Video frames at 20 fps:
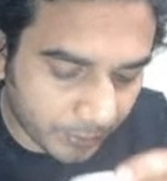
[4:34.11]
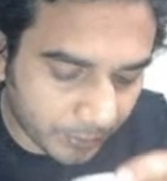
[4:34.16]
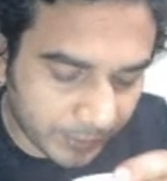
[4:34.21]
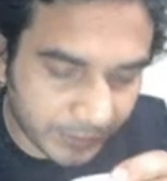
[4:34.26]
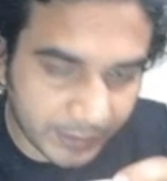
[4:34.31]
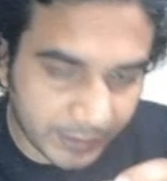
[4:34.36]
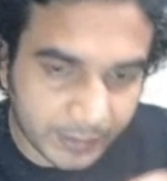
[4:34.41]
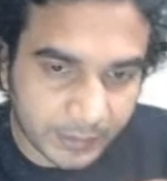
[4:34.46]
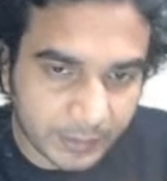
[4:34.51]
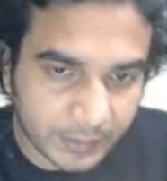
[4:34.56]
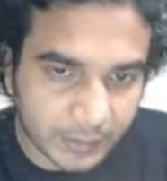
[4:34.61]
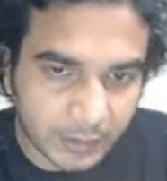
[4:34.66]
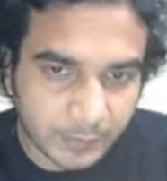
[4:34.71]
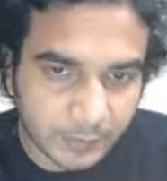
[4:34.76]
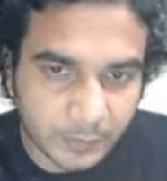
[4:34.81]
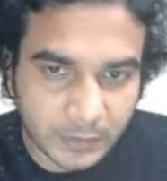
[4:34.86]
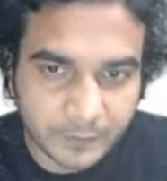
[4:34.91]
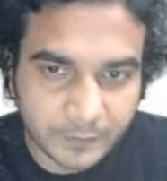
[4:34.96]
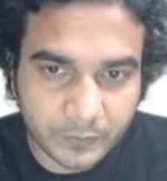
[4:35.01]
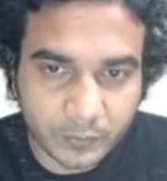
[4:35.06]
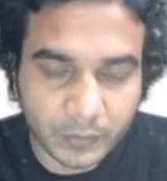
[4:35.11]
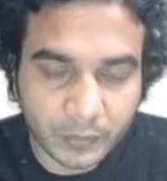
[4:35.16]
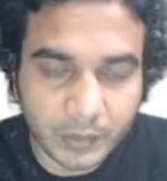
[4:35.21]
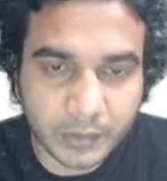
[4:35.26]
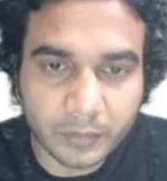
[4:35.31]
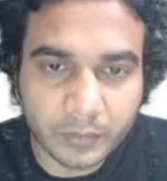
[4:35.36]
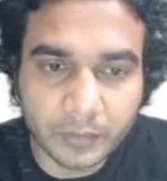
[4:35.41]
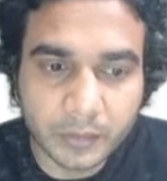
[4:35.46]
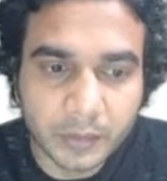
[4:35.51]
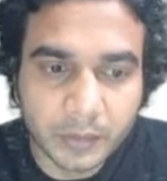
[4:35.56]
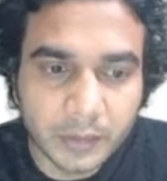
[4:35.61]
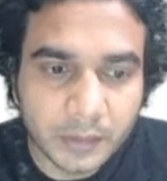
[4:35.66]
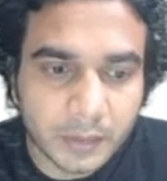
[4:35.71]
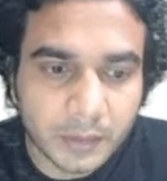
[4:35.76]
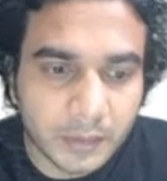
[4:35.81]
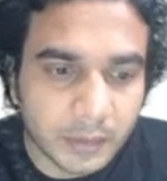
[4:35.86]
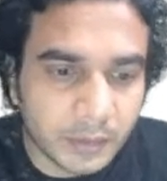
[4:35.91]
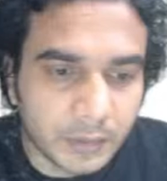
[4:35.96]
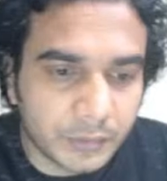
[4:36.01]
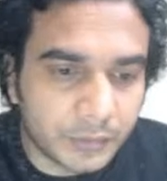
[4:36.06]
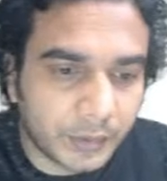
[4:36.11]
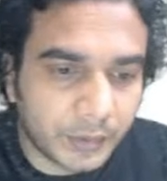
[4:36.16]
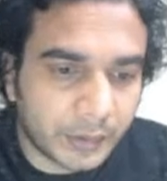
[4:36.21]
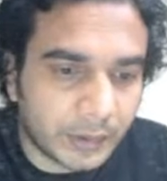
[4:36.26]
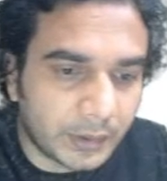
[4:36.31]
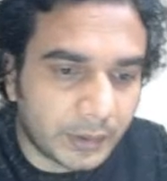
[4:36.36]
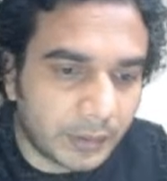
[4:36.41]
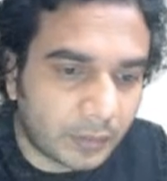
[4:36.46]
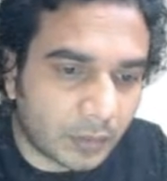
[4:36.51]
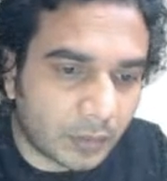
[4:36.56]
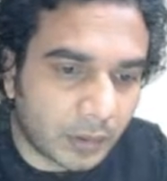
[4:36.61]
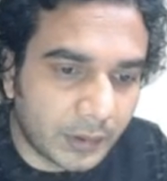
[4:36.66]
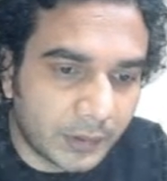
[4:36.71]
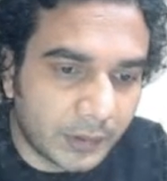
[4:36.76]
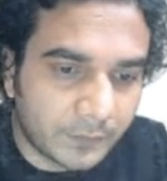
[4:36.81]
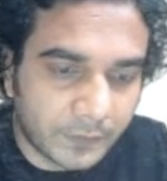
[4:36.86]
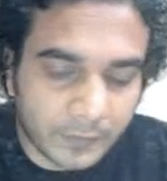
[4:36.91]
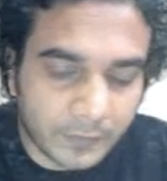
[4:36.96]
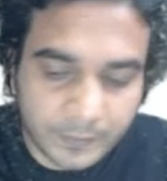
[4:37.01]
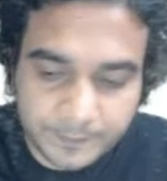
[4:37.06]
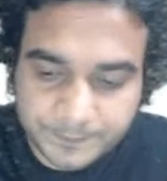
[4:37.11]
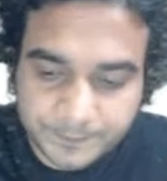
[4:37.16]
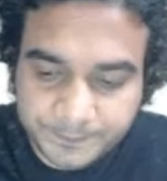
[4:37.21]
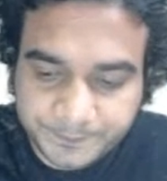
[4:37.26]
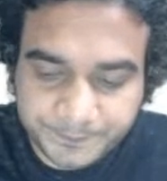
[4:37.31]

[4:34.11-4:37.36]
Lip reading: date and time I have told you, so you can enroll it for